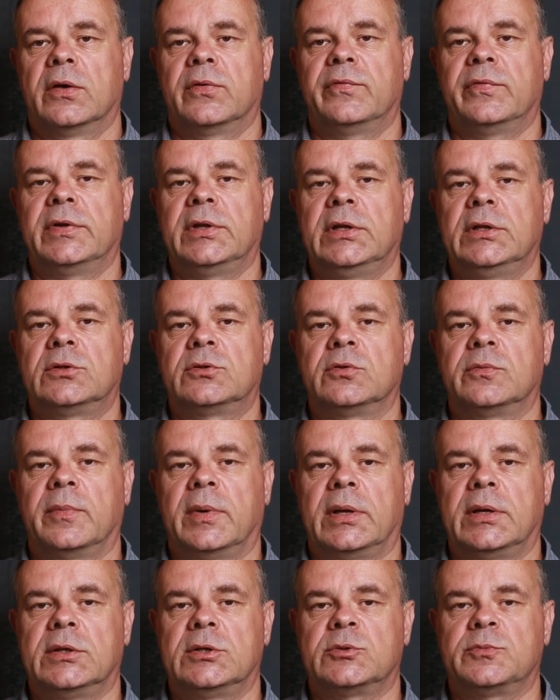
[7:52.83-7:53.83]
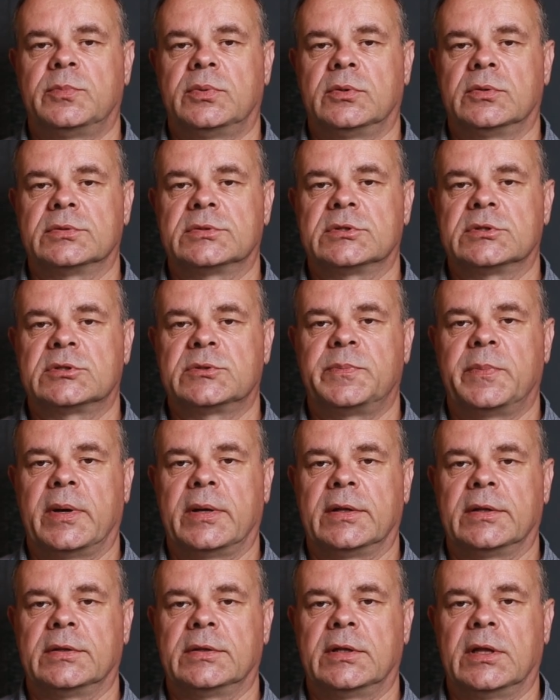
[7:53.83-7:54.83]
We need to manage both
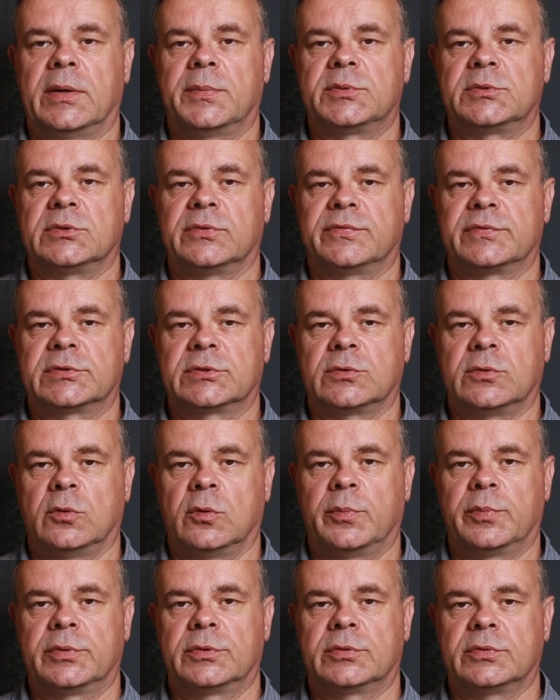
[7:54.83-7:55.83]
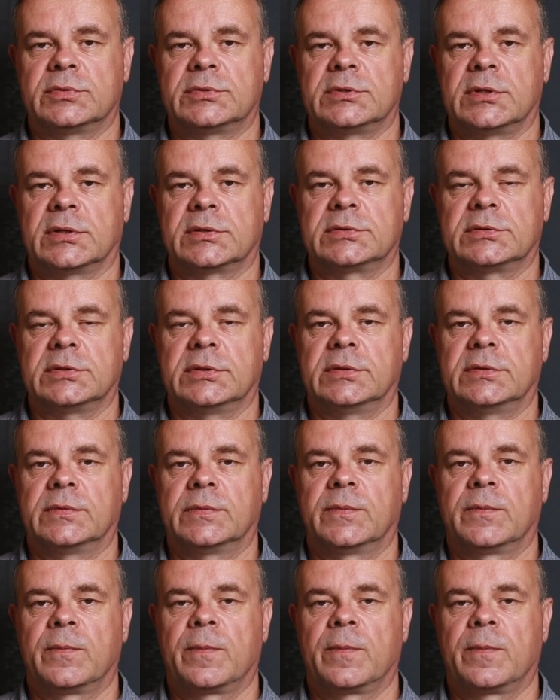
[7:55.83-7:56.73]
span and depth of scope to succeed.